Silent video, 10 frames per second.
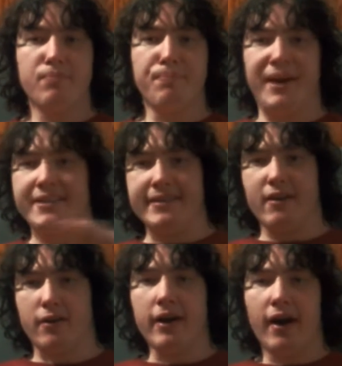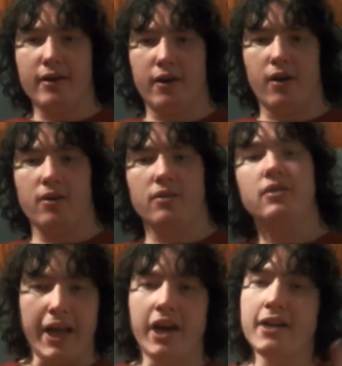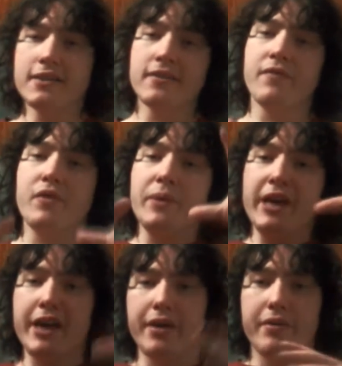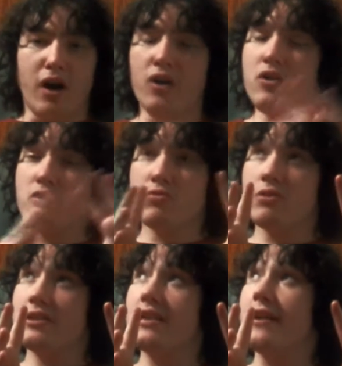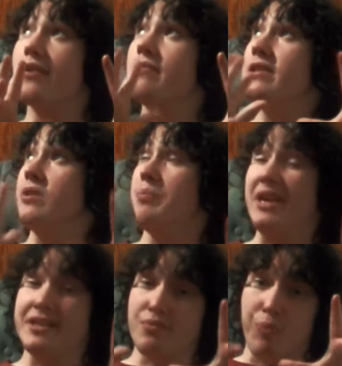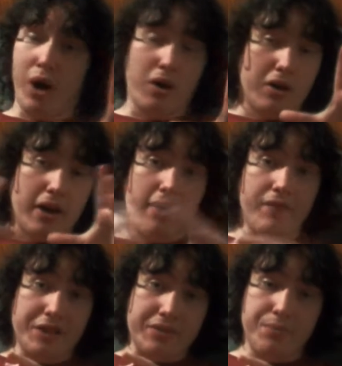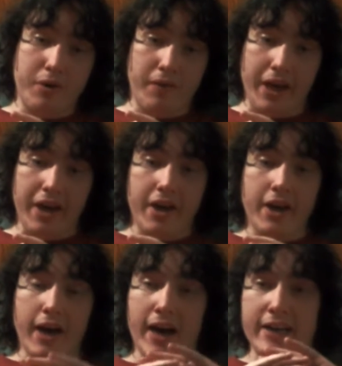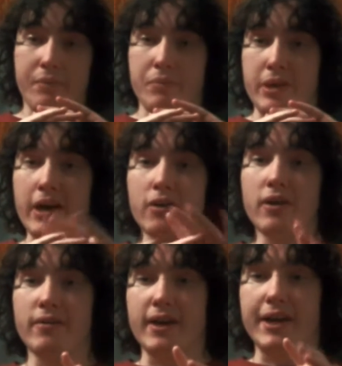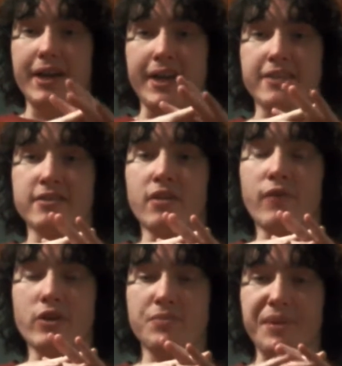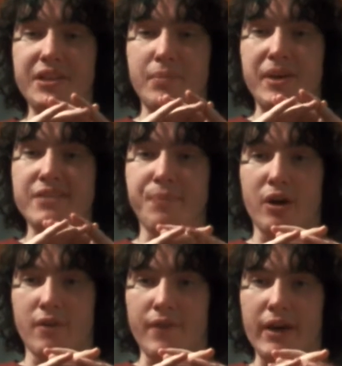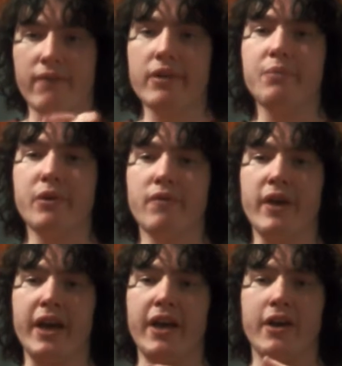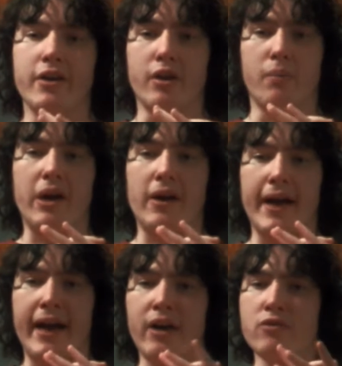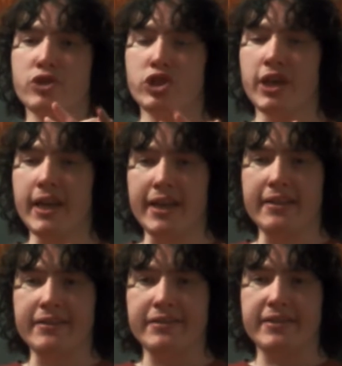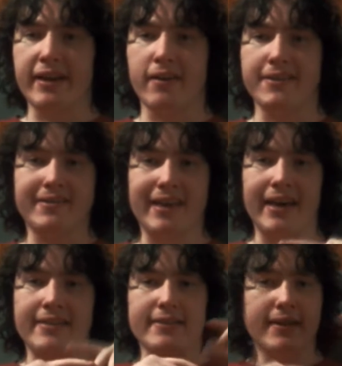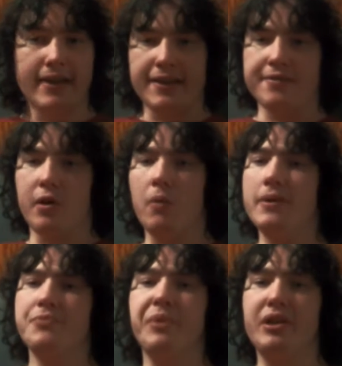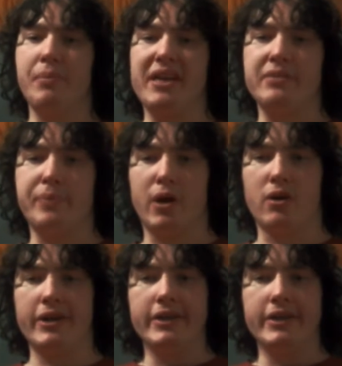by Sarah Connor. And honestly, for me, Arnold Schwarzenegger was the best part of this movie. I am not going to lie, he's so far been the best part of every movie. No matter how shitty this series gets, he's always been the best part.